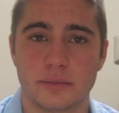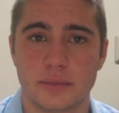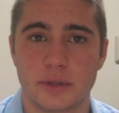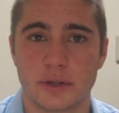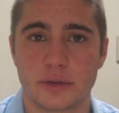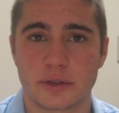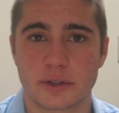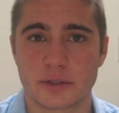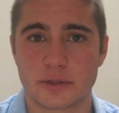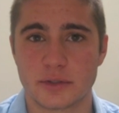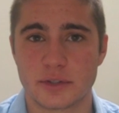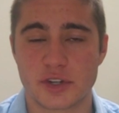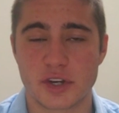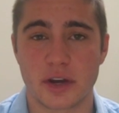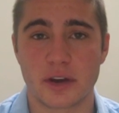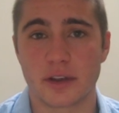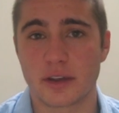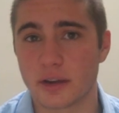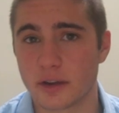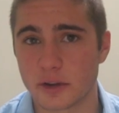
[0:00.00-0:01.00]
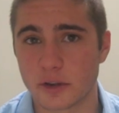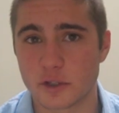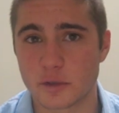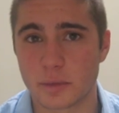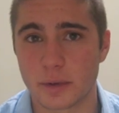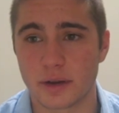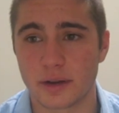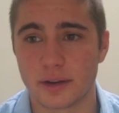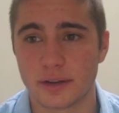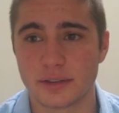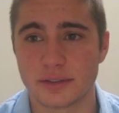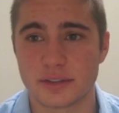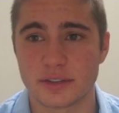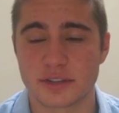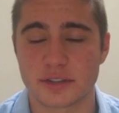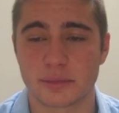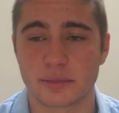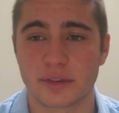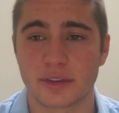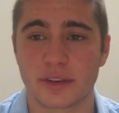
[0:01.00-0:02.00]
you know, sharing your experience or
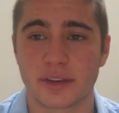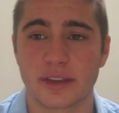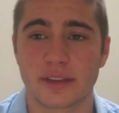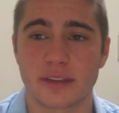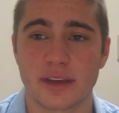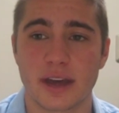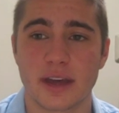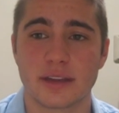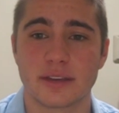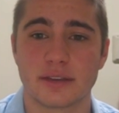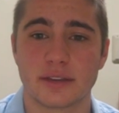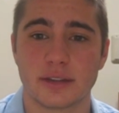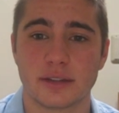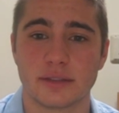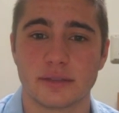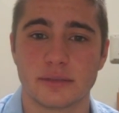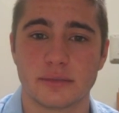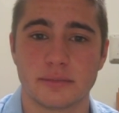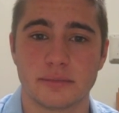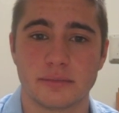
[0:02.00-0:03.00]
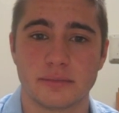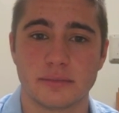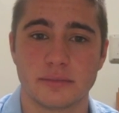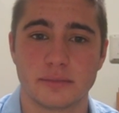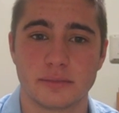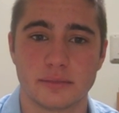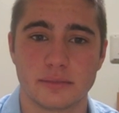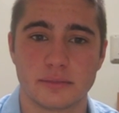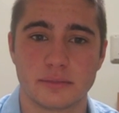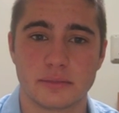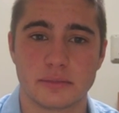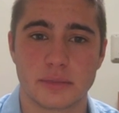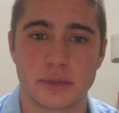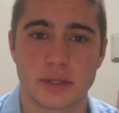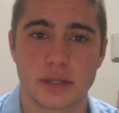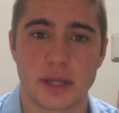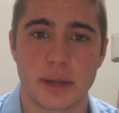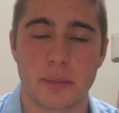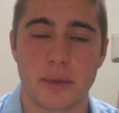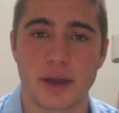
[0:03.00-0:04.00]
something like that, then
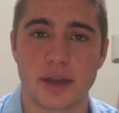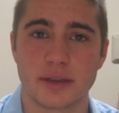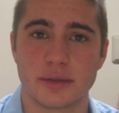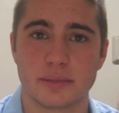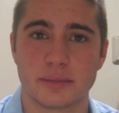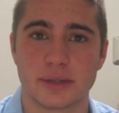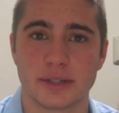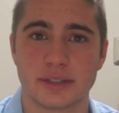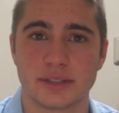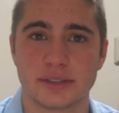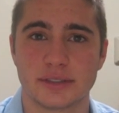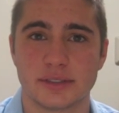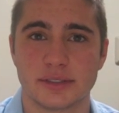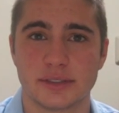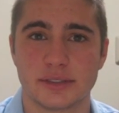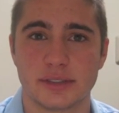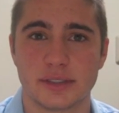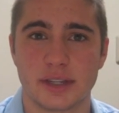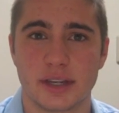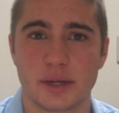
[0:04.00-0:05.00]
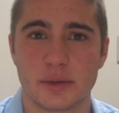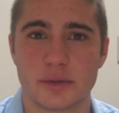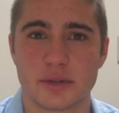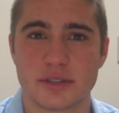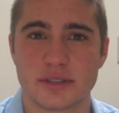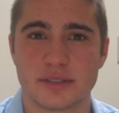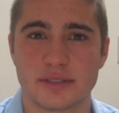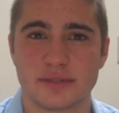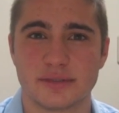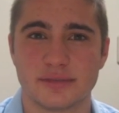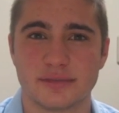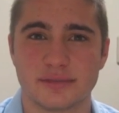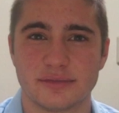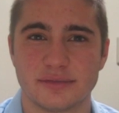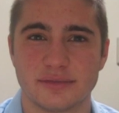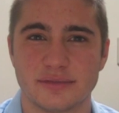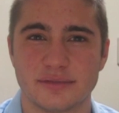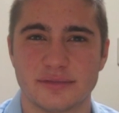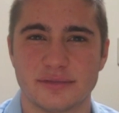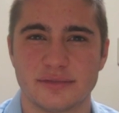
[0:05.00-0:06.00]
they might, but I wouldn't
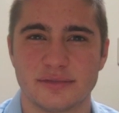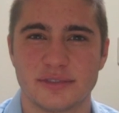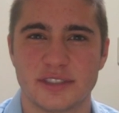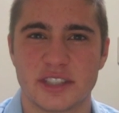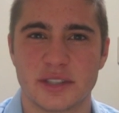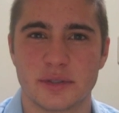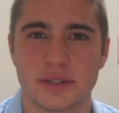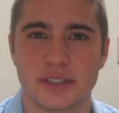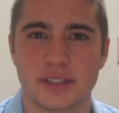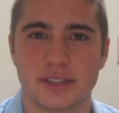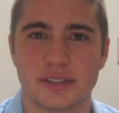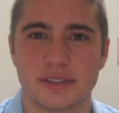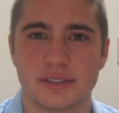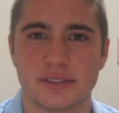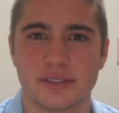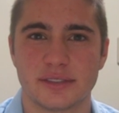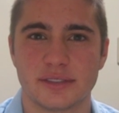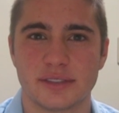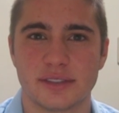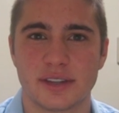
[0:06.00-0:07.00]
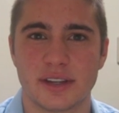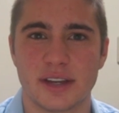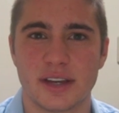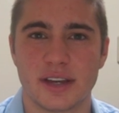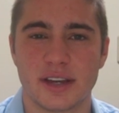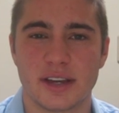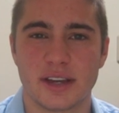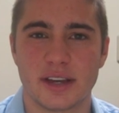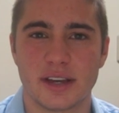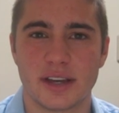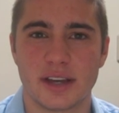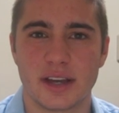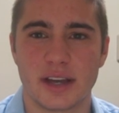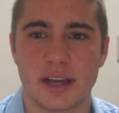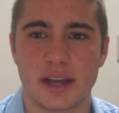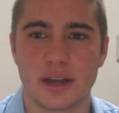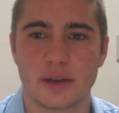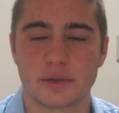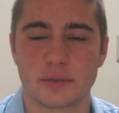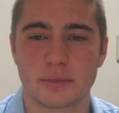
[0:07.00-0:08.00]
do it
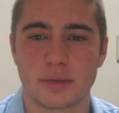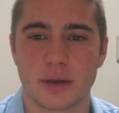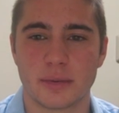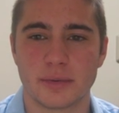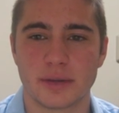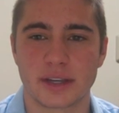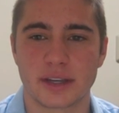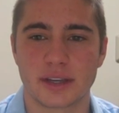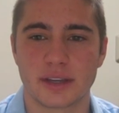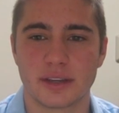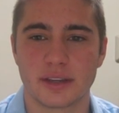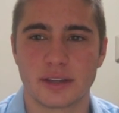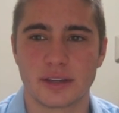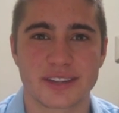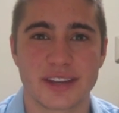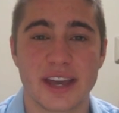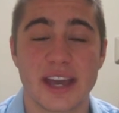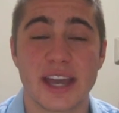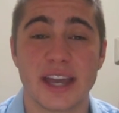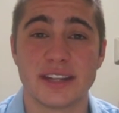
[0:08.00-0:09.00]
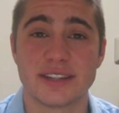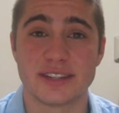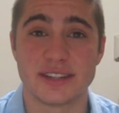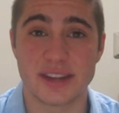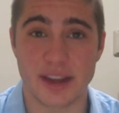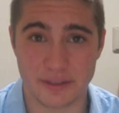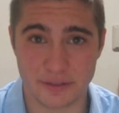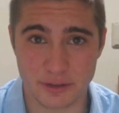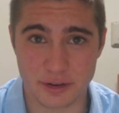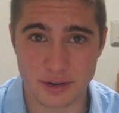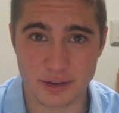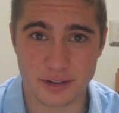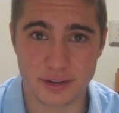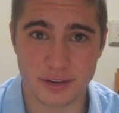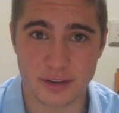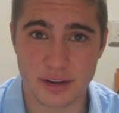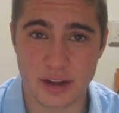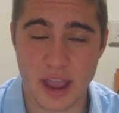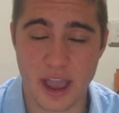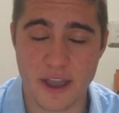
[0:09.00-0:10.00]
out in public. It's never,
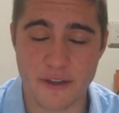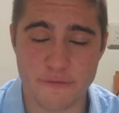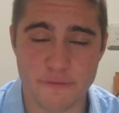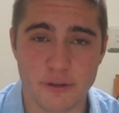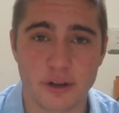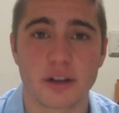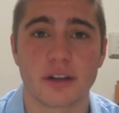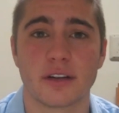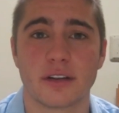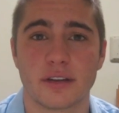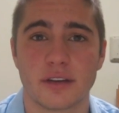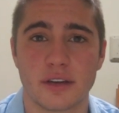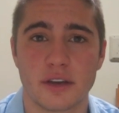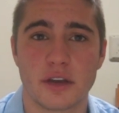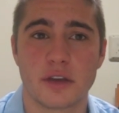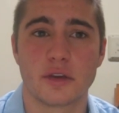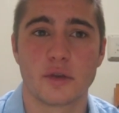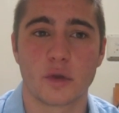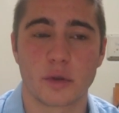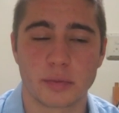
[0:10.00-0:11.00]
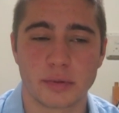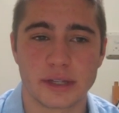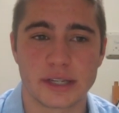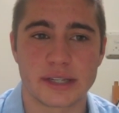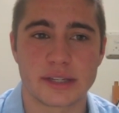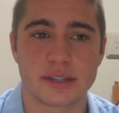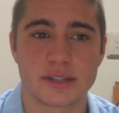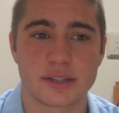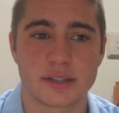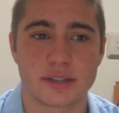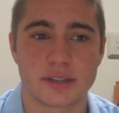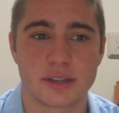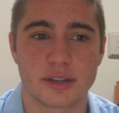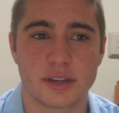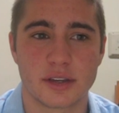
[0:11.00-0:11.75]
ever your place